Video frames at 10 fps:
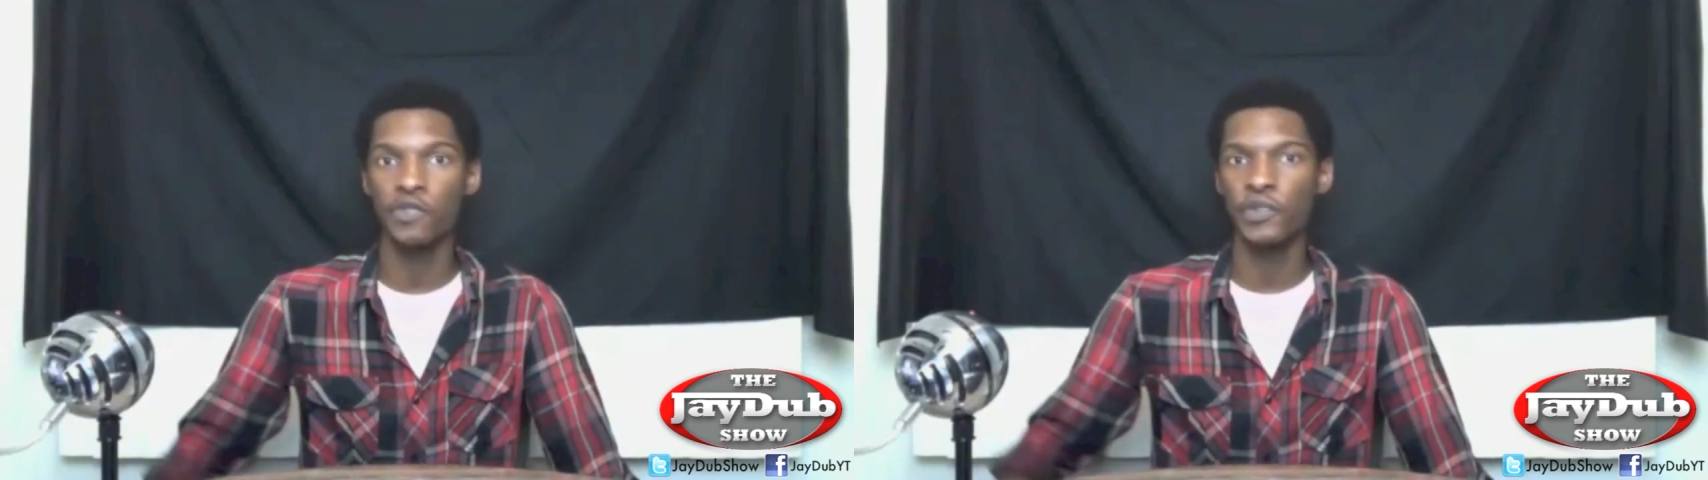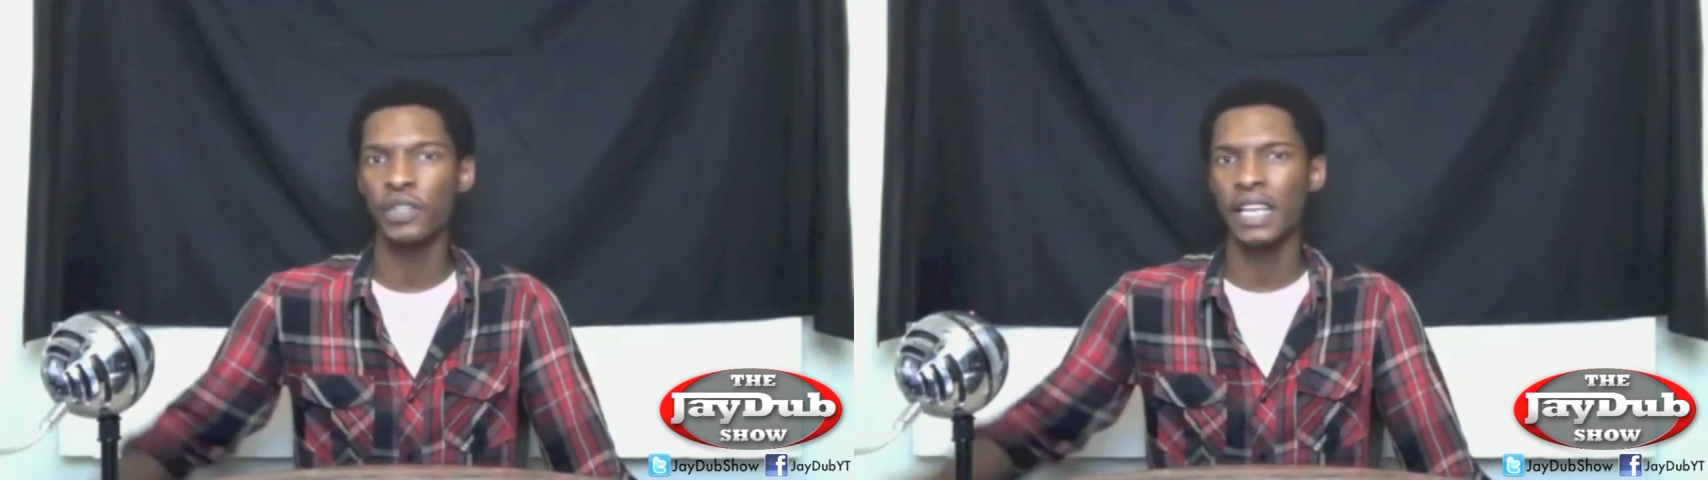
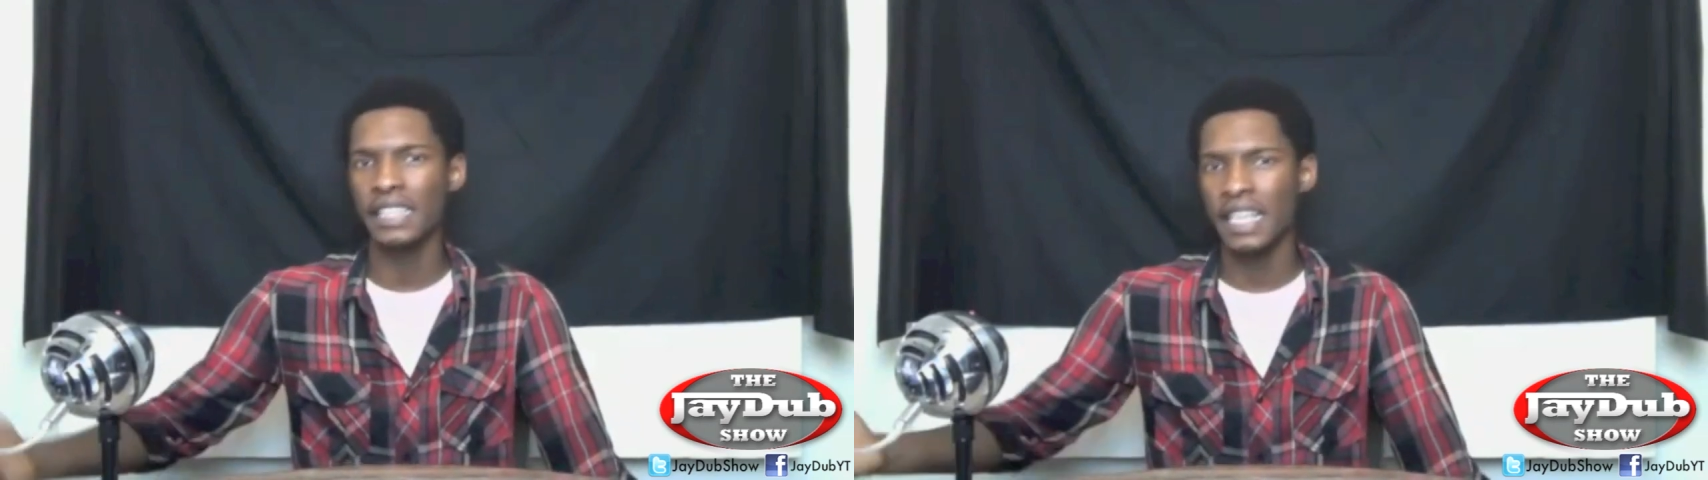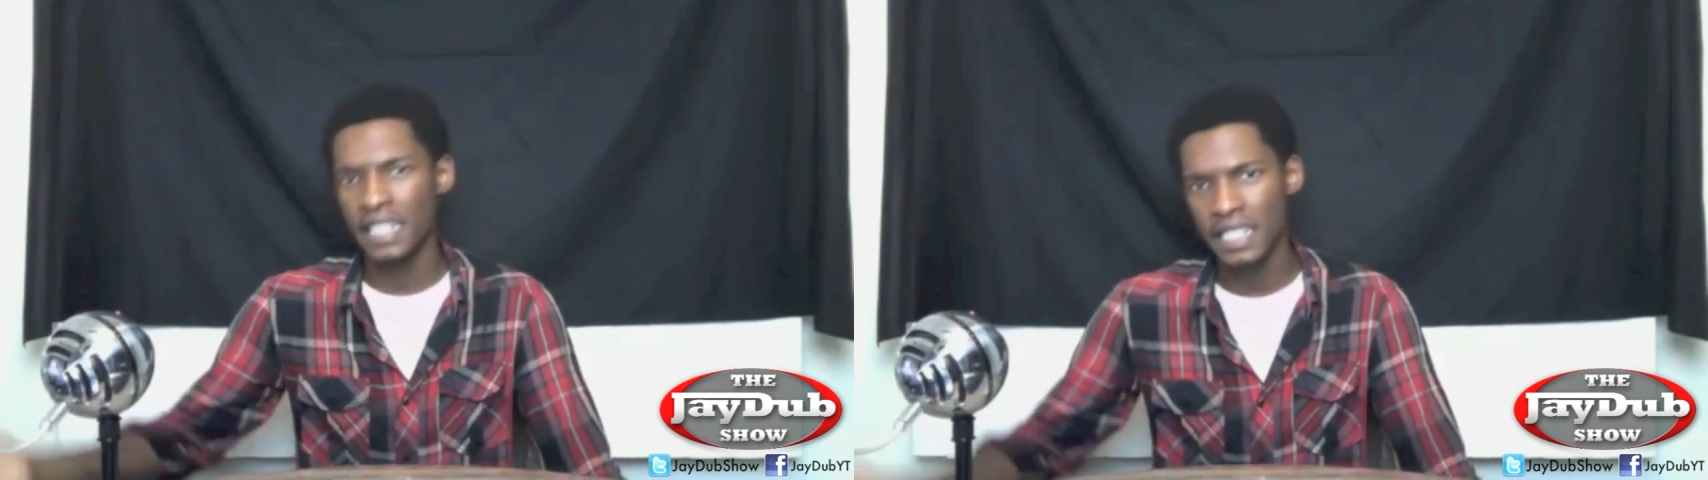felt like
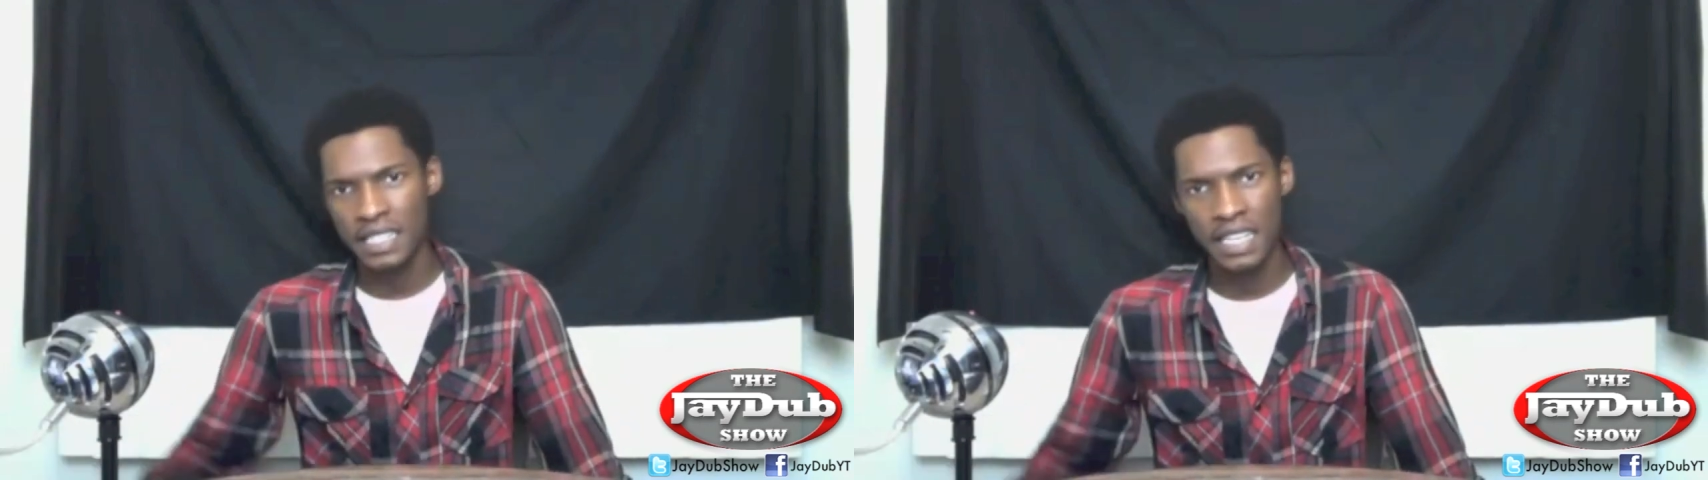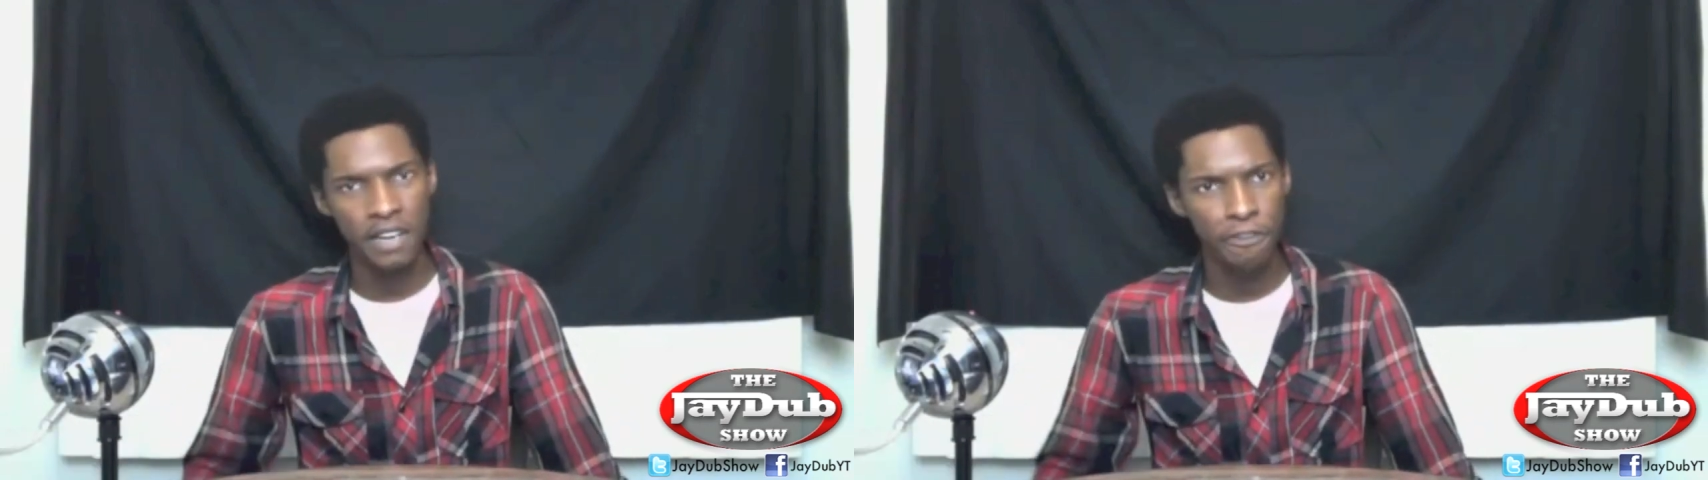they needed
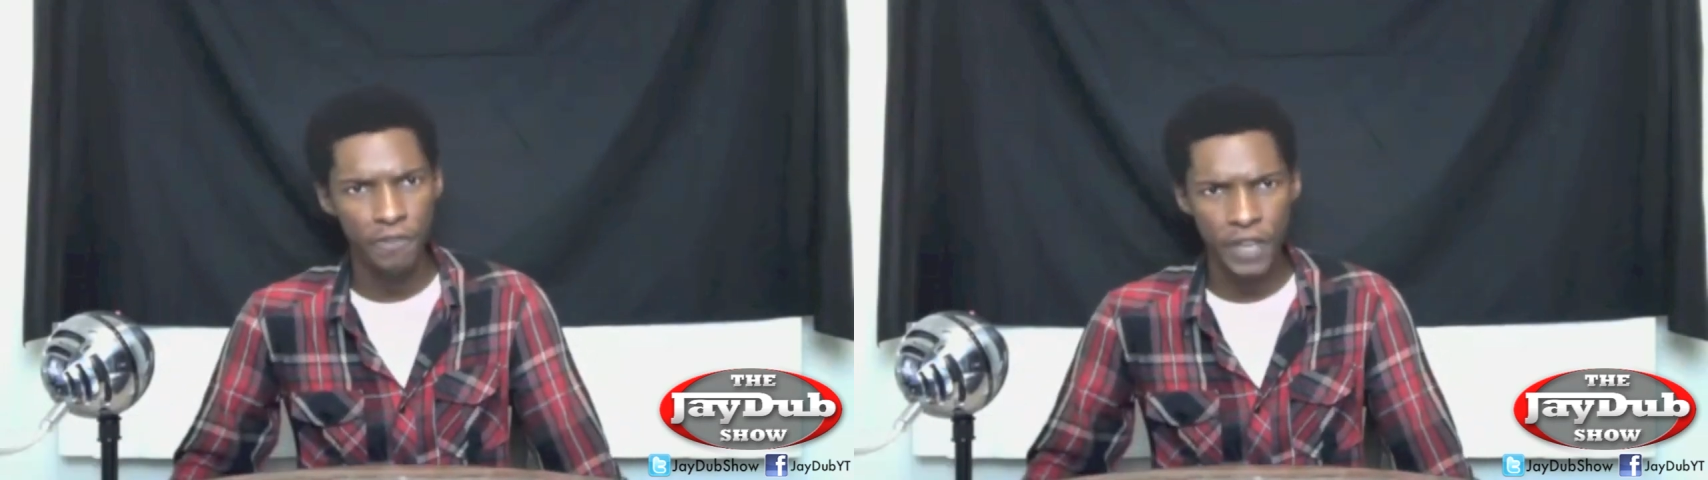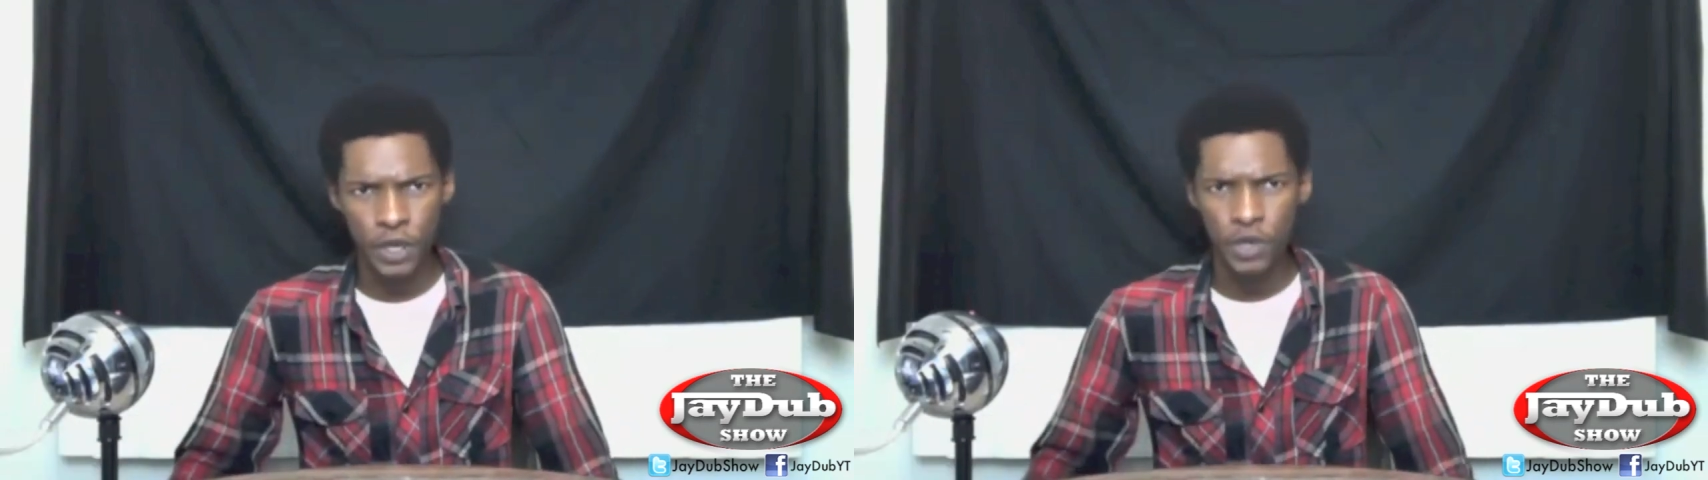to
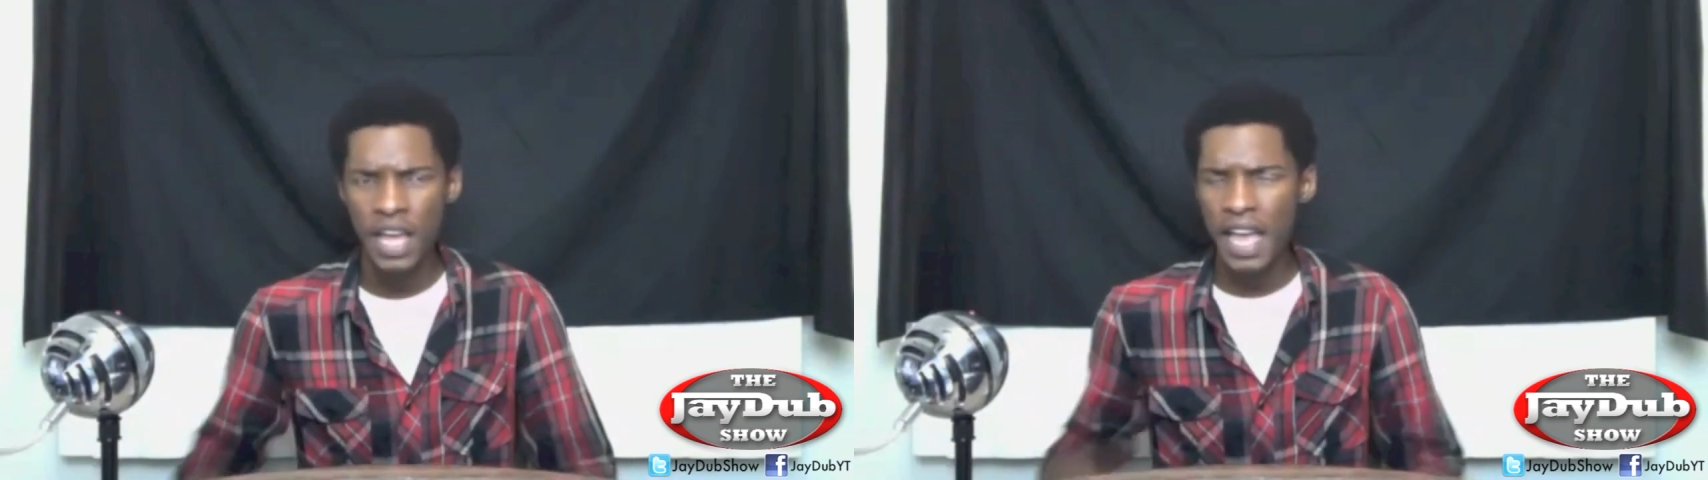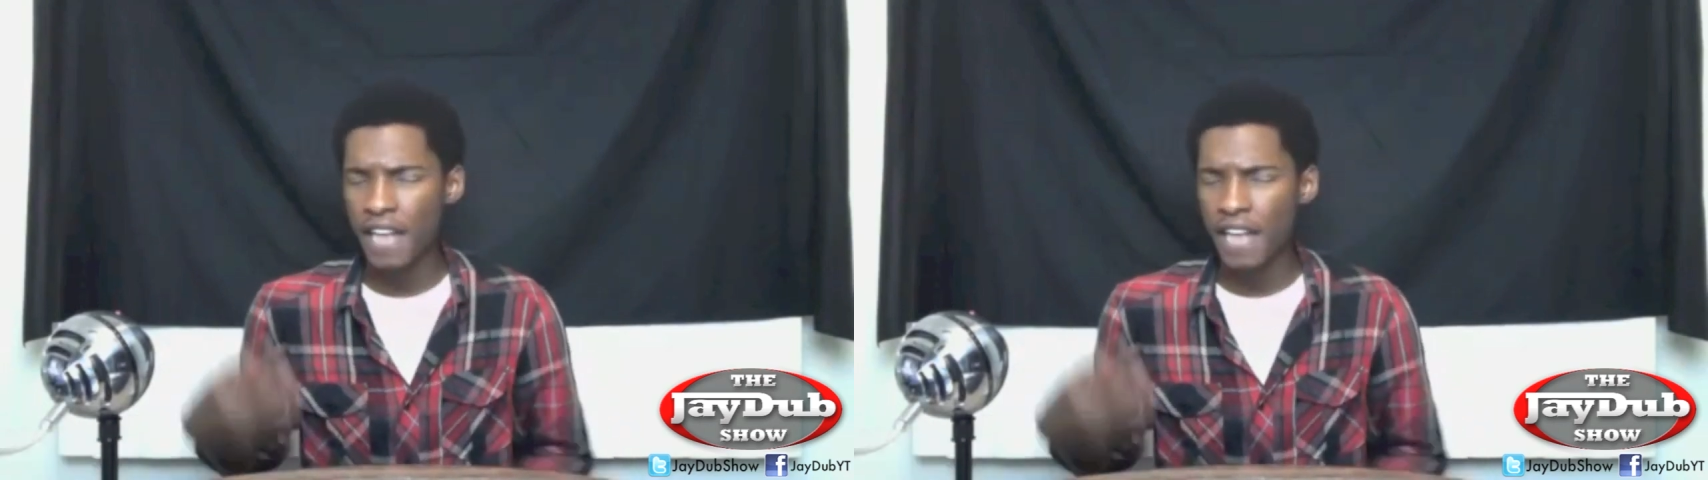interfere.